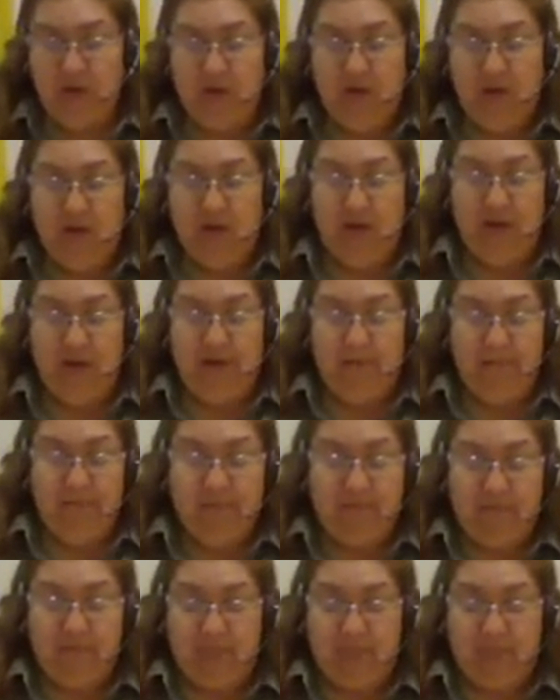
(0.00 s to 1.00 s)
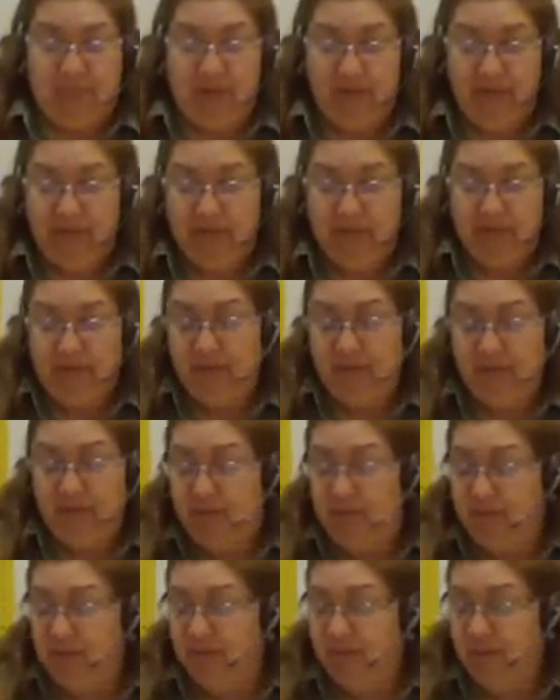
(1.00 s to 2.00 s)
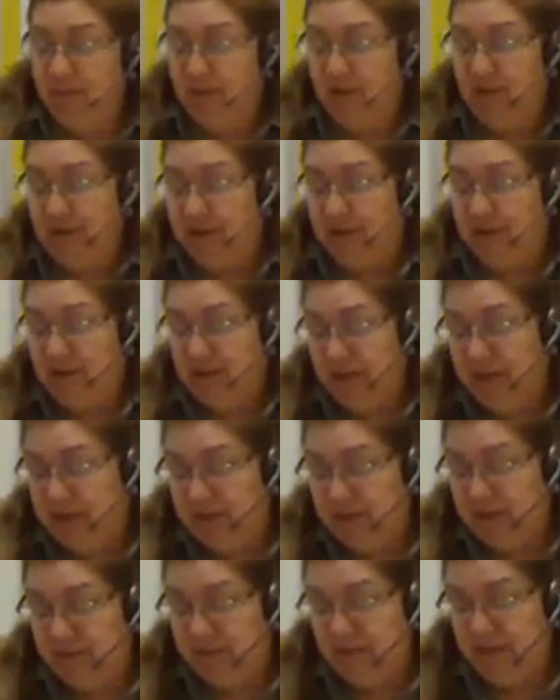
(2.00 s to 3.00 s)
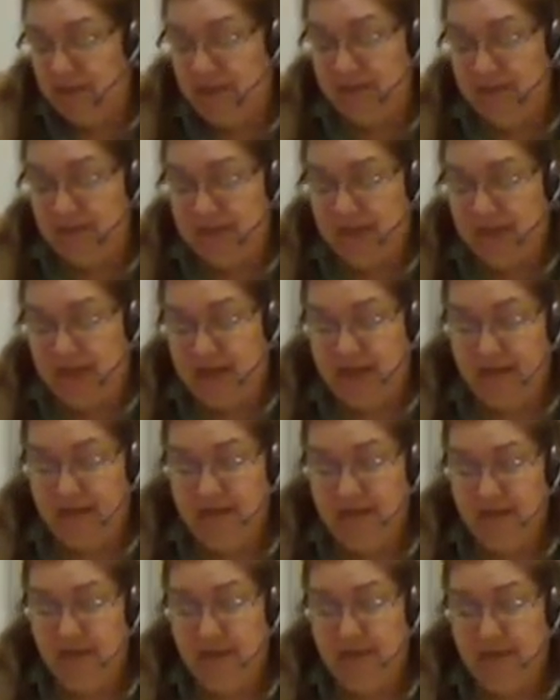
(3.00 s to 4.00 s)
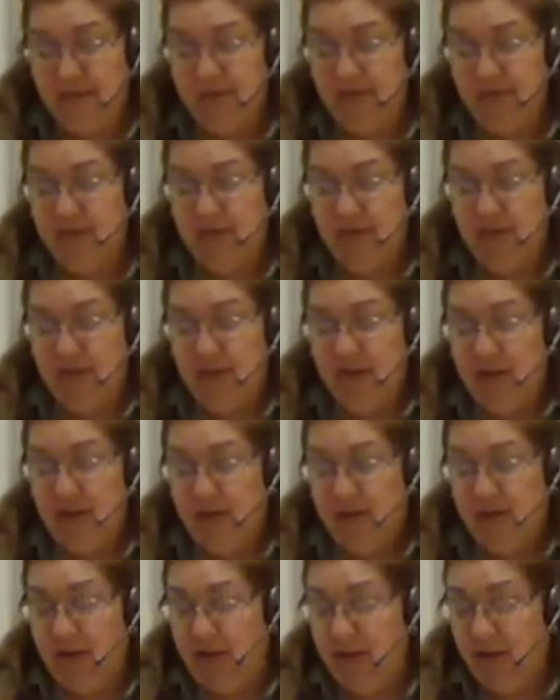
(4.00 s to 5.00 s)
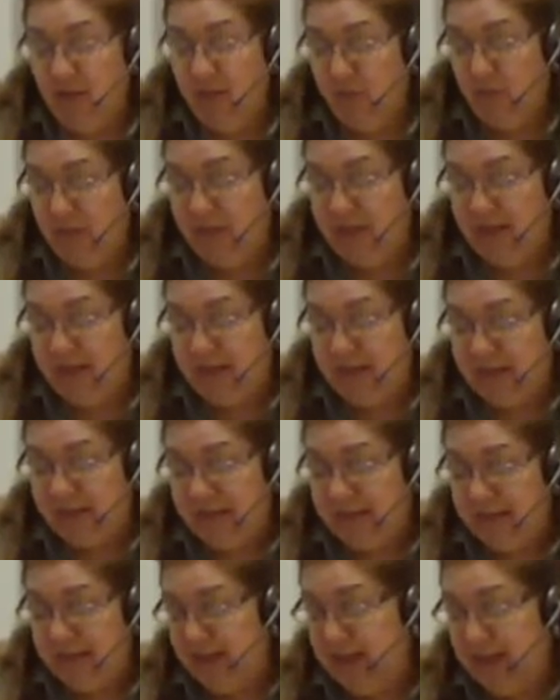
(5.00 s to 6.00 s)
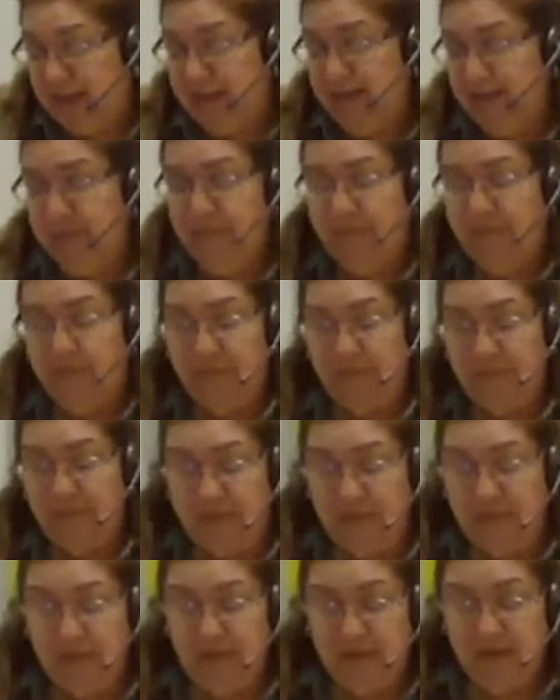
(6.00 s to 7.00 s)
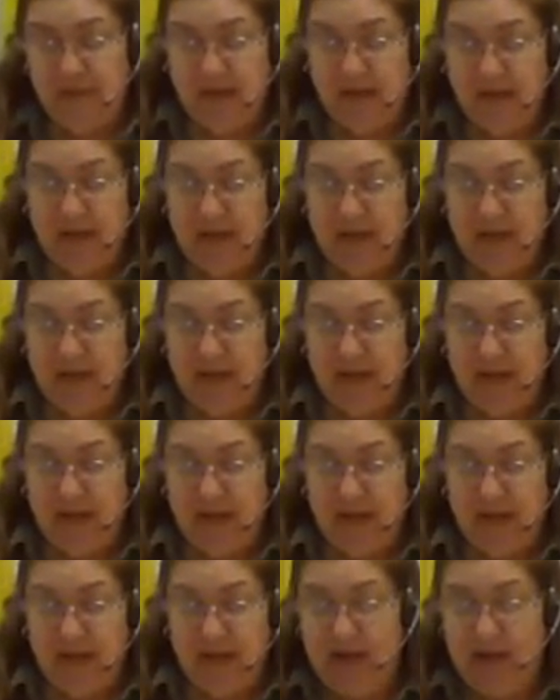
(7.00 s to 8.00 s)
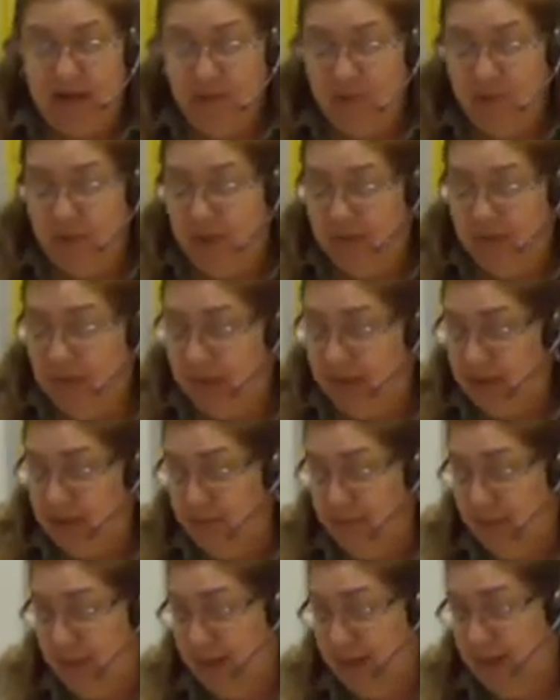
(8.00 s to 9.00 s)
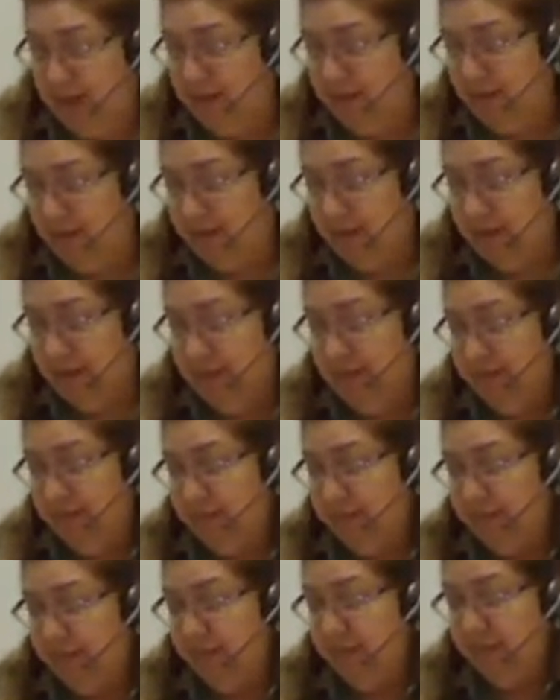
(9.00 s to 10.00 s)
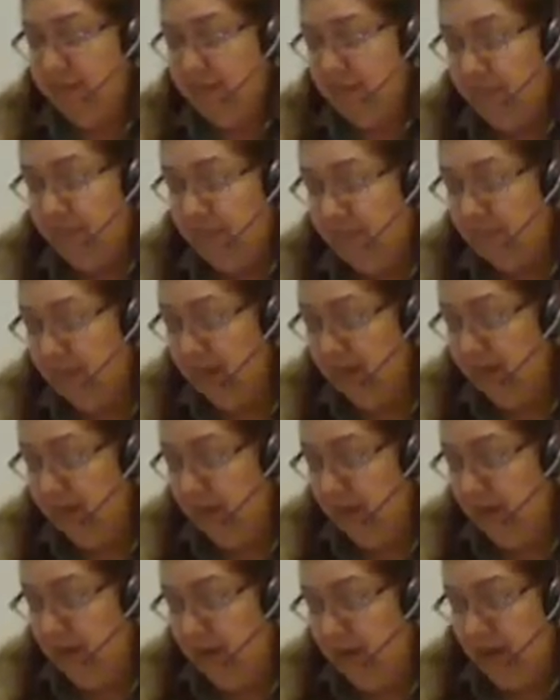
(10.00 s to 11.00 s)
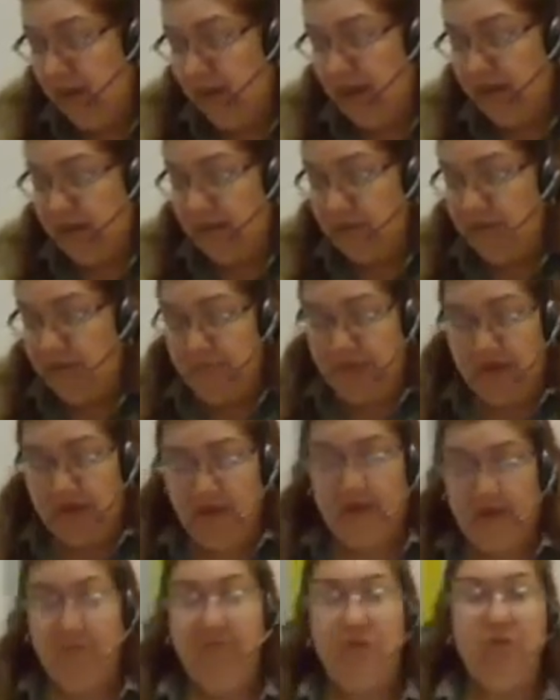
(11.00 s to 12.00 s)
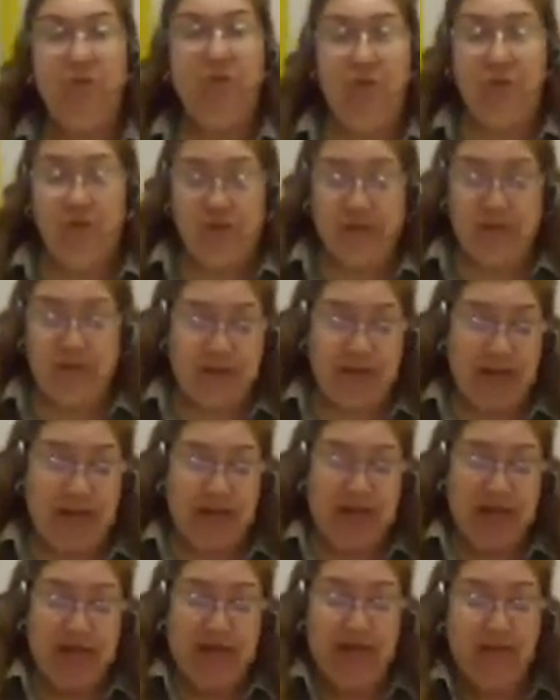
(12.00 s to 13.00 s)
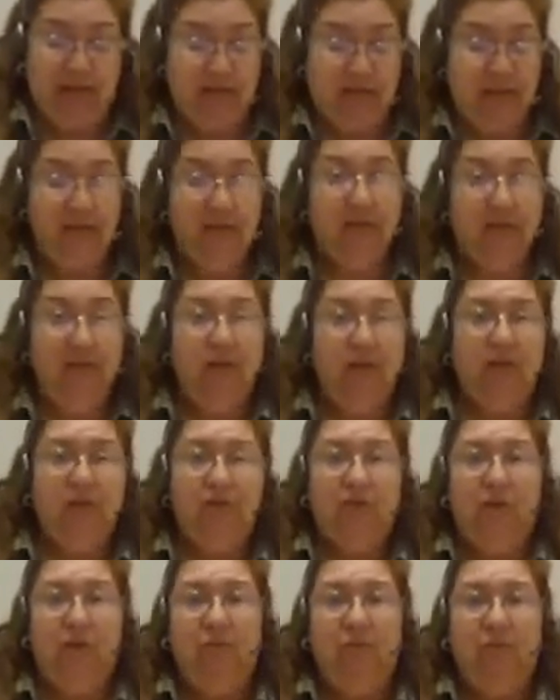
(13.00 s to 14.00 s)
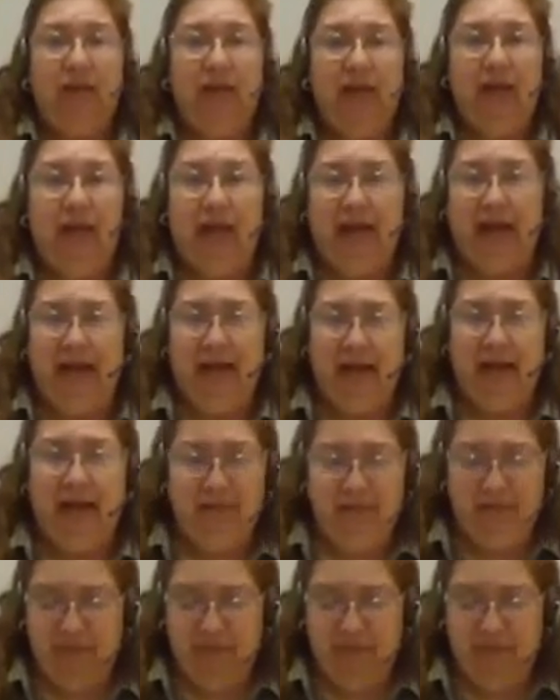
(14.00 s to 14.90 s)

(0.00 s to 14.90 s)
I'm going to take some of these down. And what I did is I went and compared them. I compared them to their size. So we have